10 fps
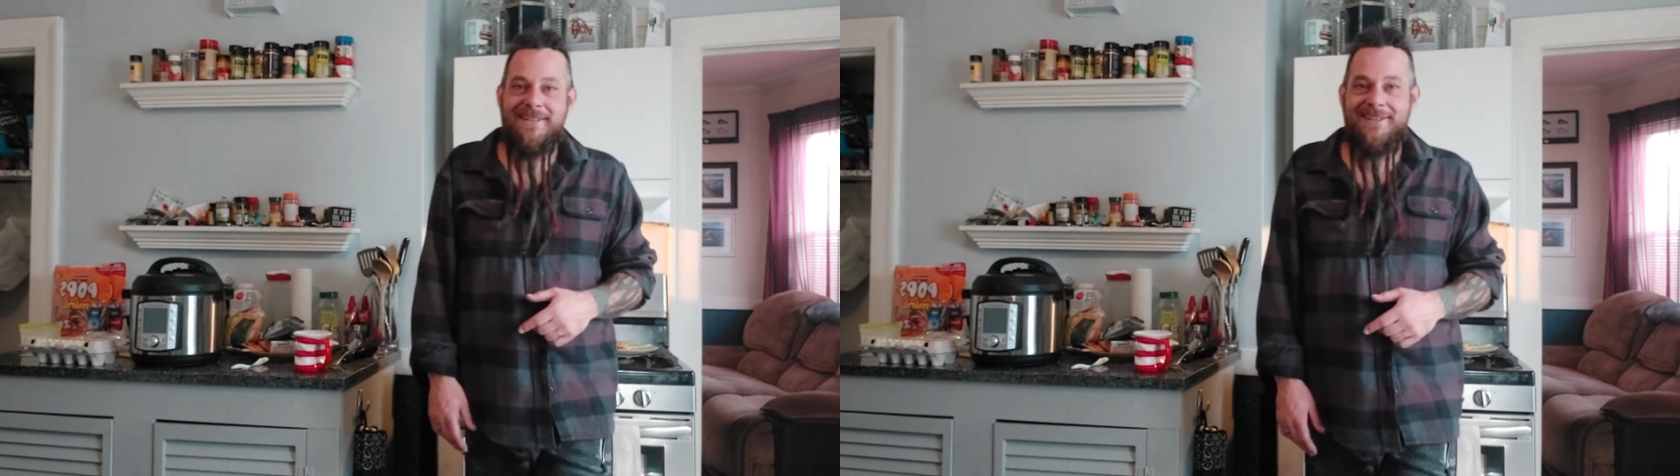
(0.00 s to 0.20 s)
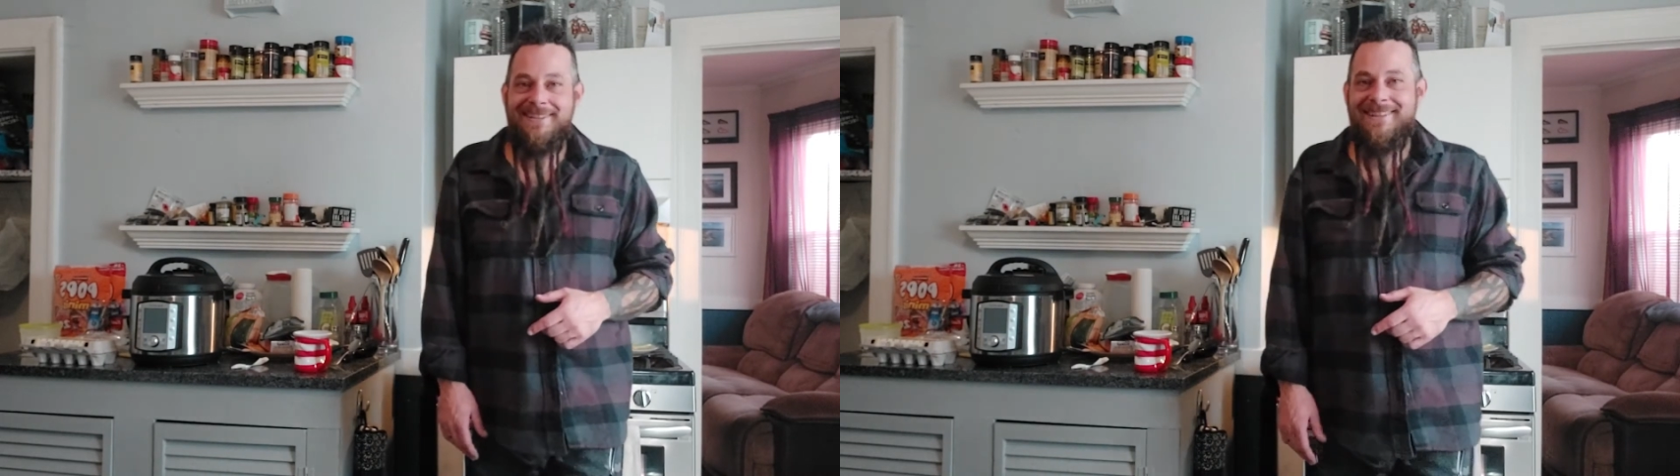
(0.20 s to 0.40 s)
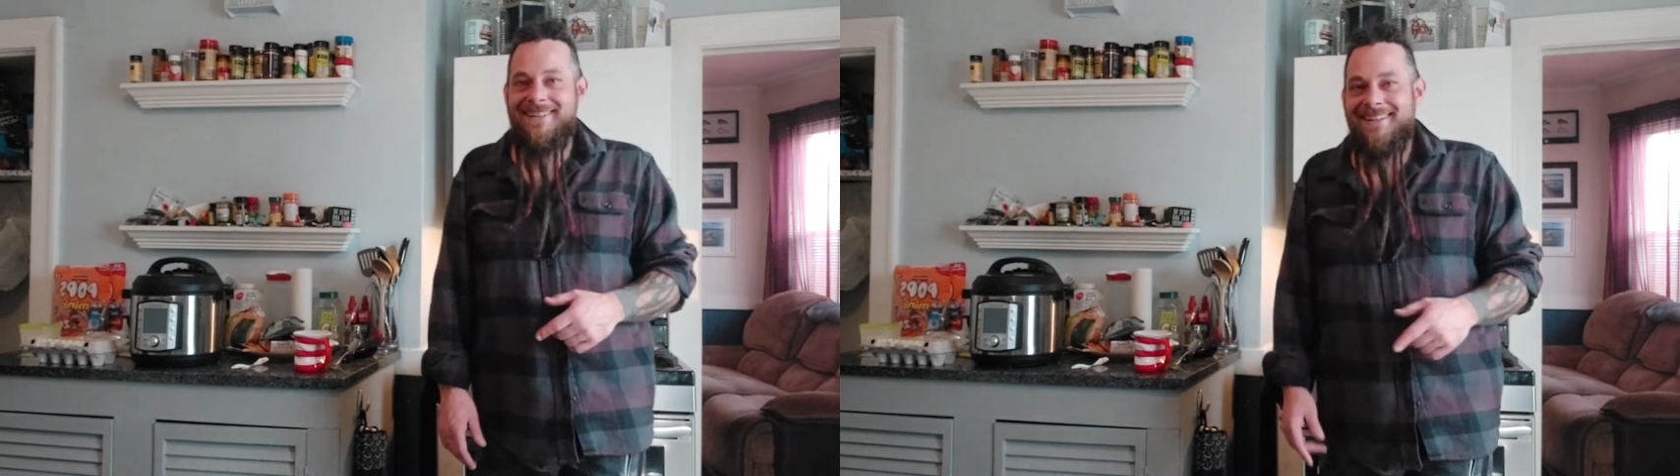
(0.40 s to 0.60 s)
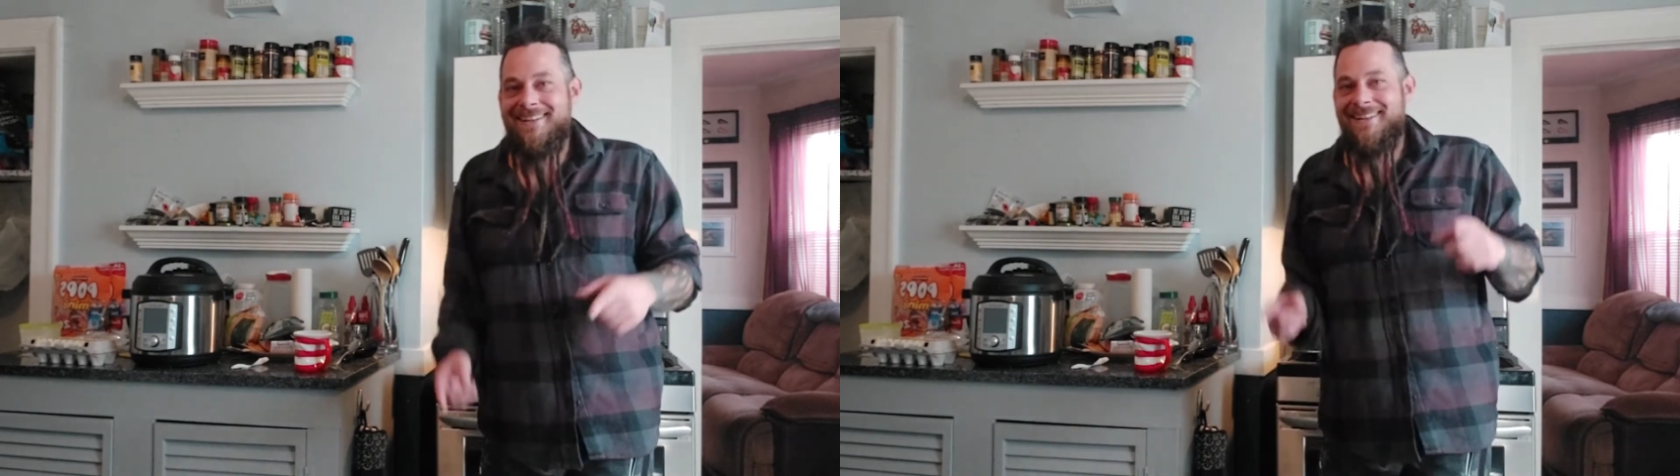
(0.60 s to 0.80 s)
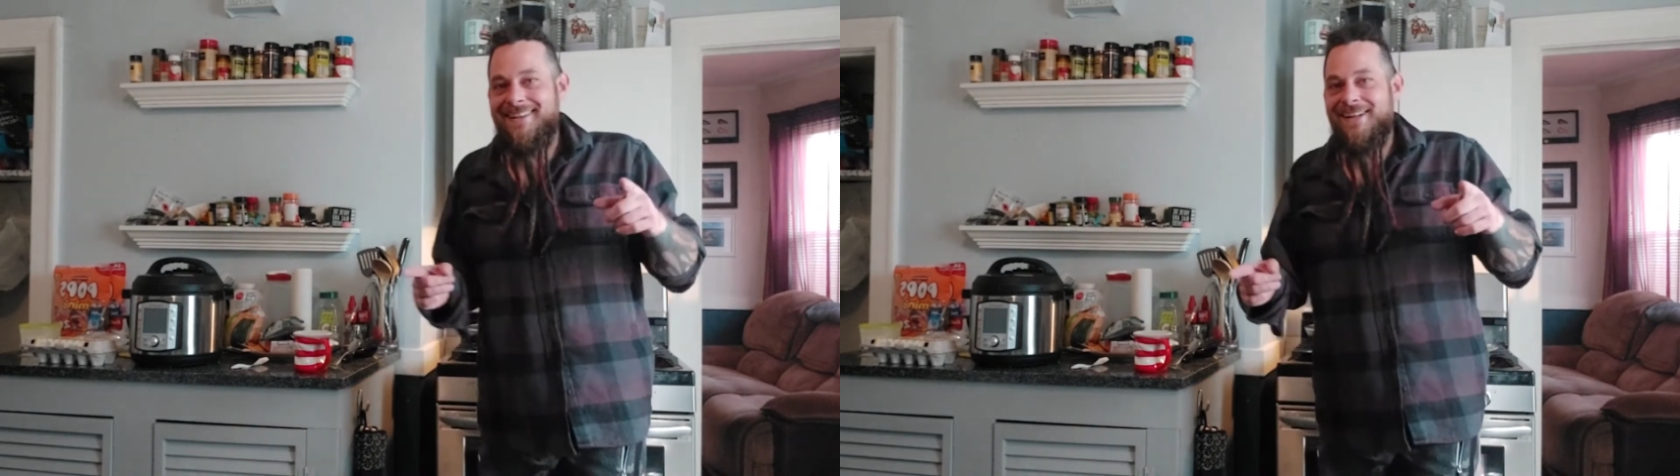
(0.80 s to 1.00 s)
shit.
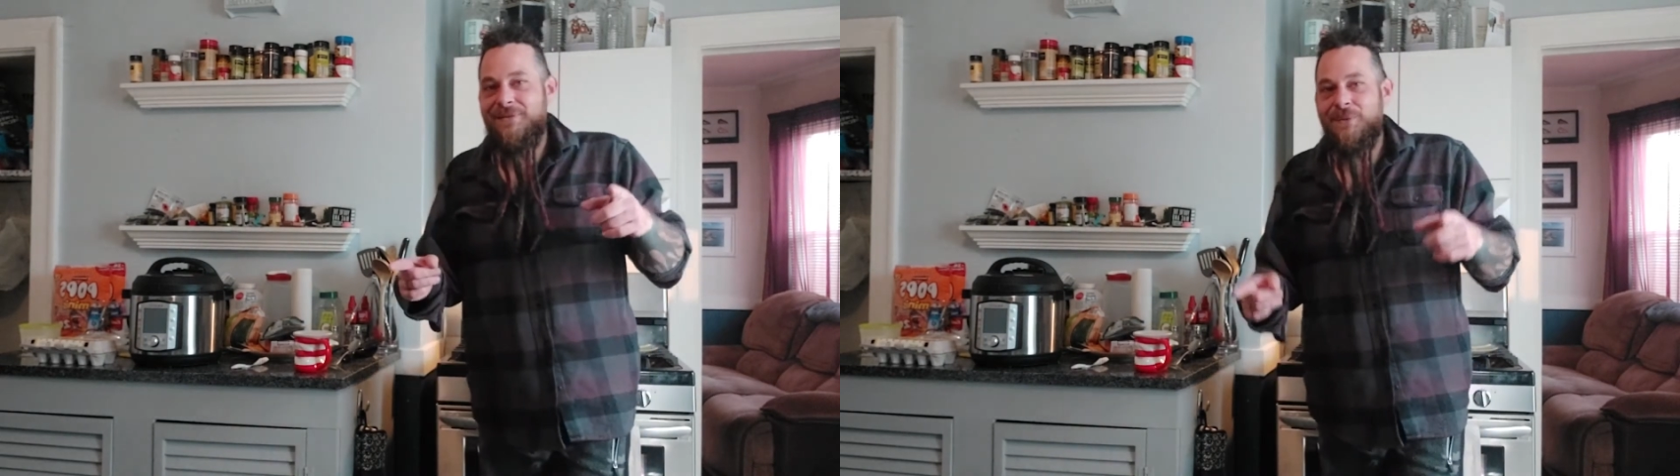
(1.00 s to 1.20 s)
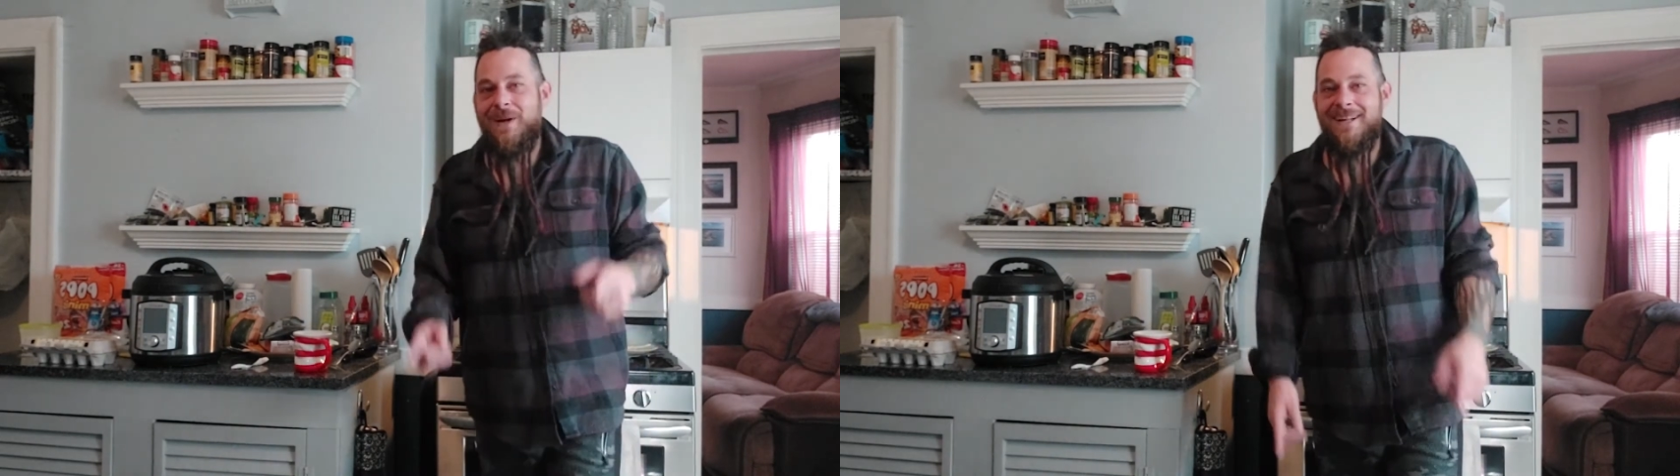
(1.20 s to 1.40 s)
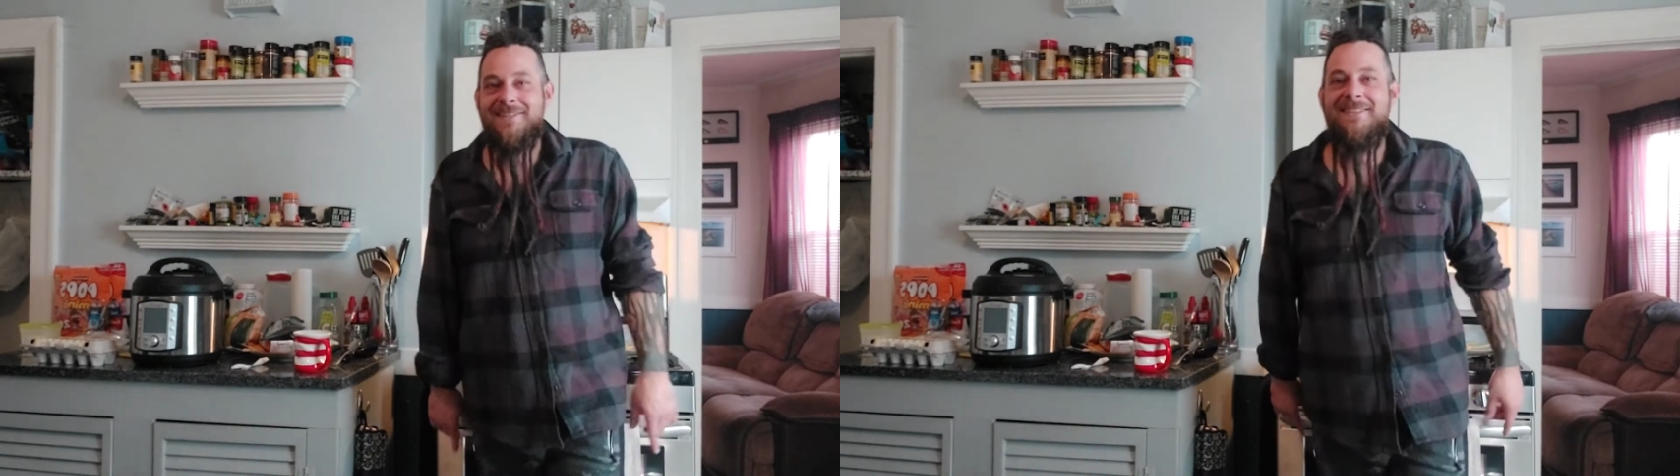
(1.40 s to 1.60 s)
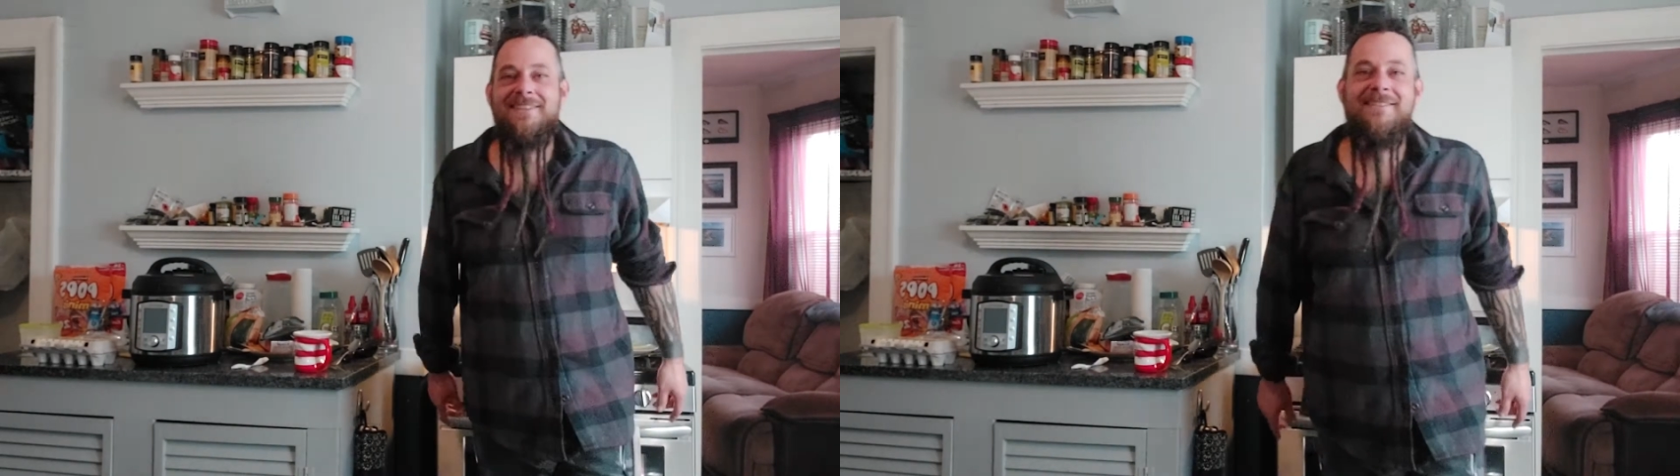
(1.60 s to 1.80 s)
Thanks for watching.